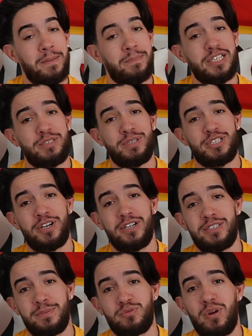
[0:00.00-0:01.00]
Please be sure to
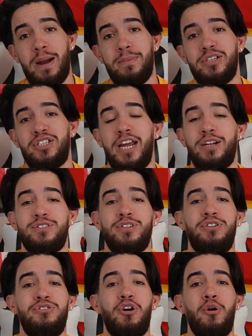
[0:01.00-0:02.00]
subscribe to the channel so
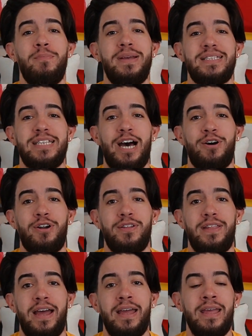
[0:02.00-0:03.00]
you don't miss out on
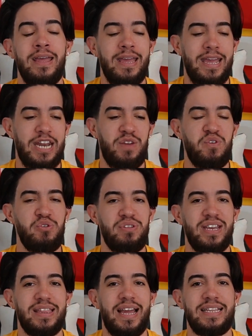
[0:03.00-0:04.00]
that. And if you
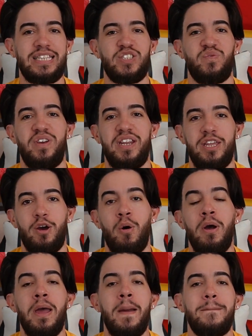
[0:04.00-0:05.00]
did like this
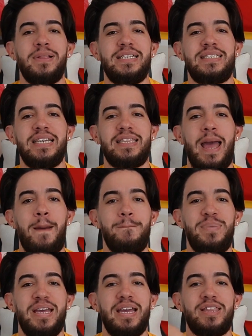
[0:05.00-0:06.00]
video, please hit that
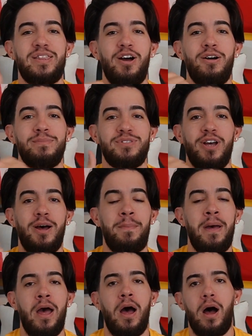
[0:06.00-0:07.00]
big thumbs
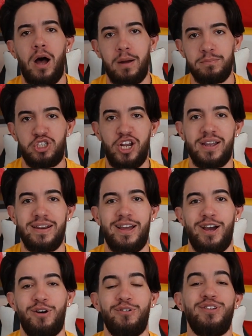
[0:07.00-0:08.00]
up. I'm checking
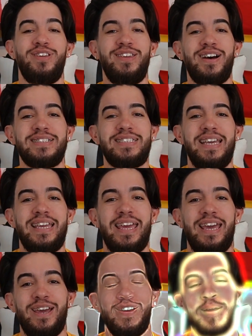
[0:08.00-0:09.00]
out. Y'all take
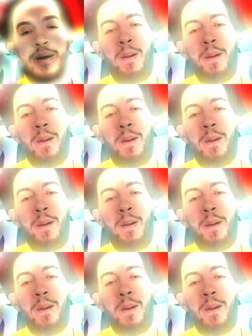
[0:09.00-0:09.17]
care.